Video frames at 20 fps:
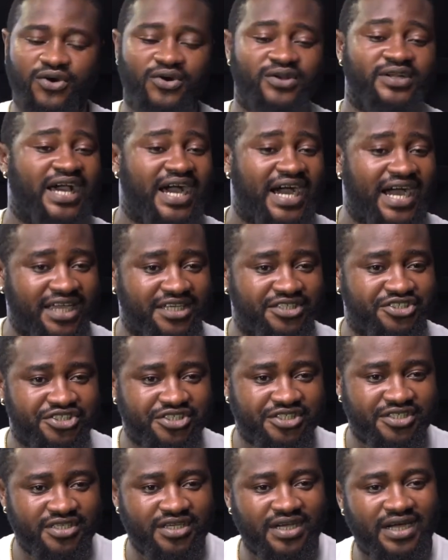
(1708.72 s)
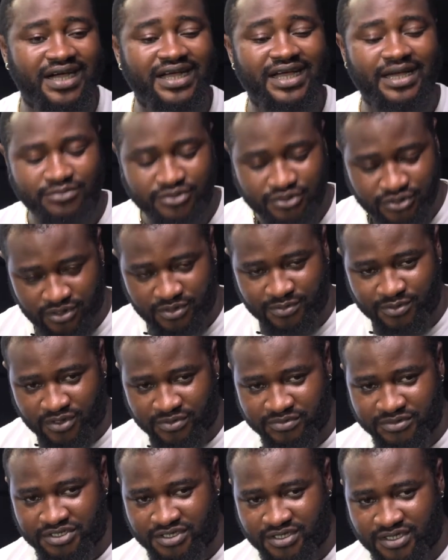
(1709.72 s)
On IG, I am Turn Up
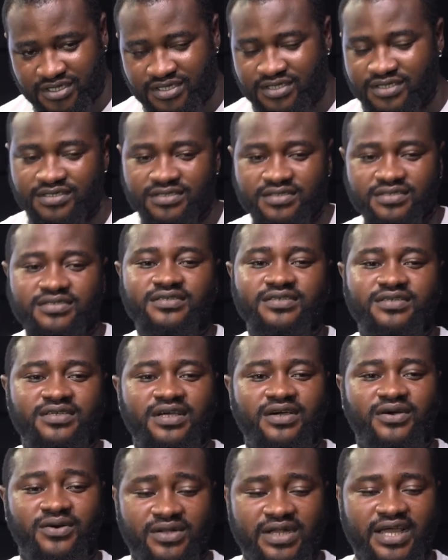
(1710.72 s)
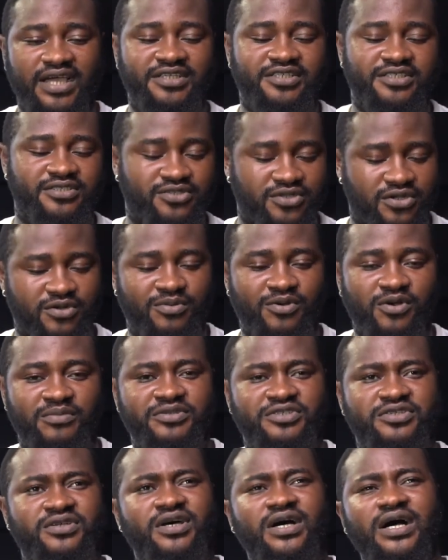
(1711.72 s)
Commissioner. On IG, Turn Up
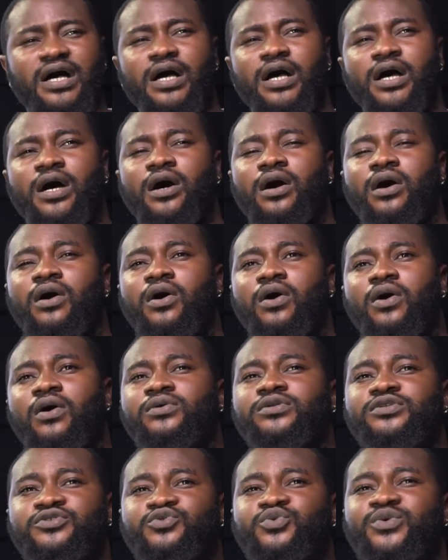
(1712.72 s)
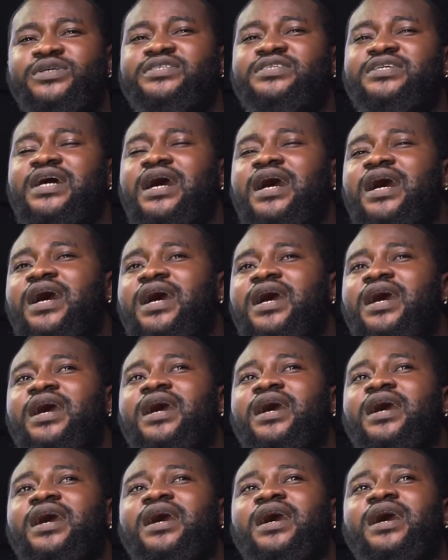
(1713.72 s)
Commissioner. On Twitter,
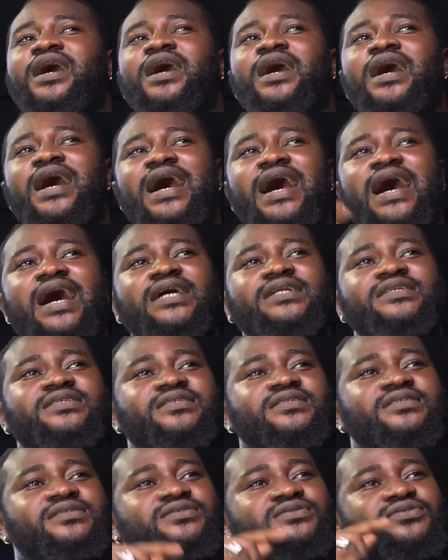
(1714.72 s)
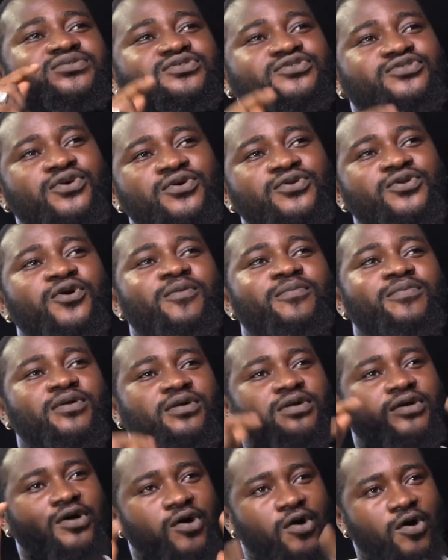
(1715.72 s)
at Turn
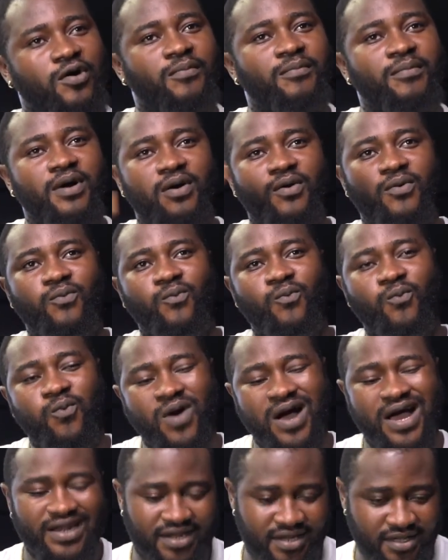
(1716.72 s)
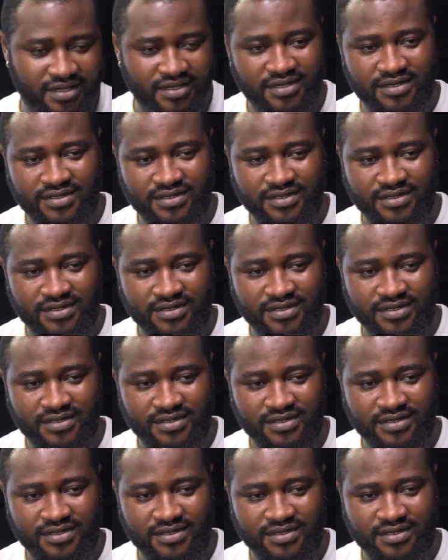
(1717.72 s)
Up Com 1.